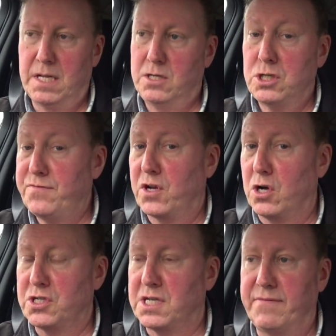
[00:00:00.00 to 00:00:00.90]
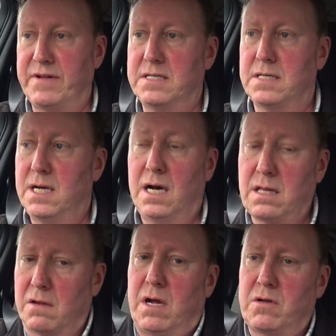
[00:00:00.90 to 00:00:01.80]
just for cost savings. I
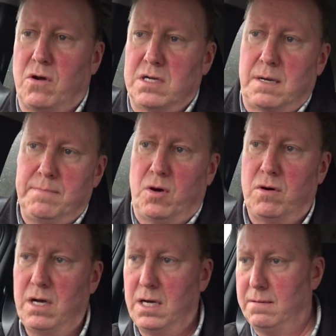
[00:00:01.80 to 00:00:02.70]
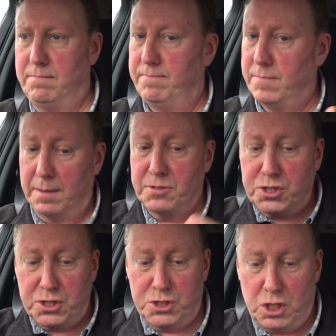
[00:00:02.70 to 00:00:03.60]
don't know, guys. I'm not. I'm
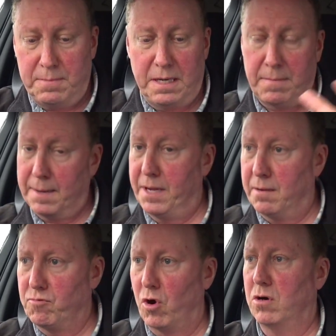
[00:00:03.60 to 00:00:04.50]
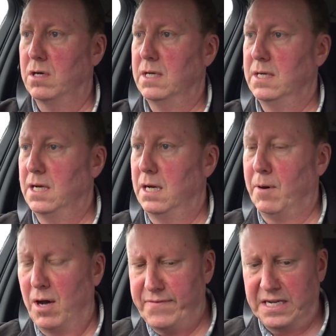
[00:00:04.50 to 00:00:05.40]
just assuming. Maybe I'm wrong, but
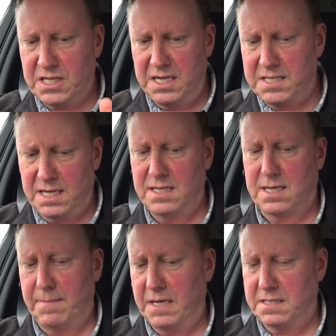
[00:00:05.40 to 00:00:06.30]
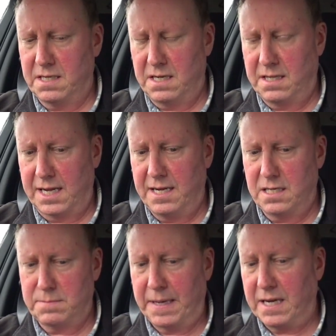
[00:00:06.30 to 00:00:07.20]
I've actually seen some of this data
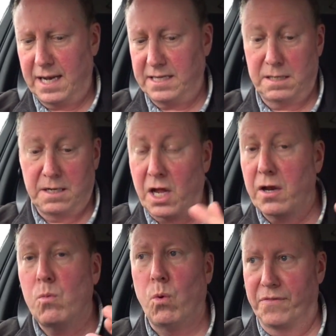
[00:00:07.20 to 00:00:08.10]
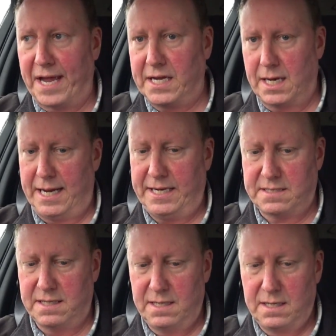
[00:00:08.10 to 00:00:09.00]
that's been collected. I don't know what they
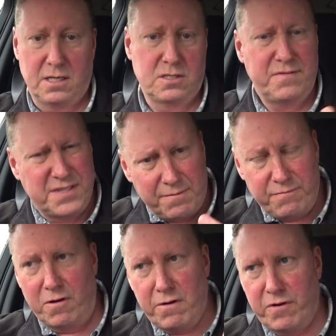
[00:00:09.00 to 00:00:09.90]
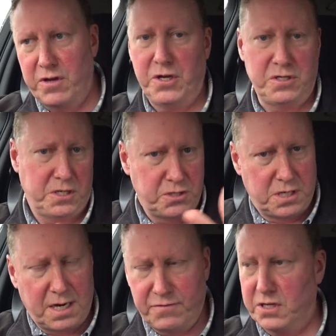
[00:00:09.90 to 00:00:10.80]
collect because I'm very, very new to it. So
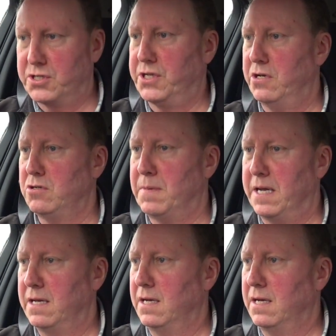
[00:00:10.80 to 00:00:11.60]
you'll have to excuse me.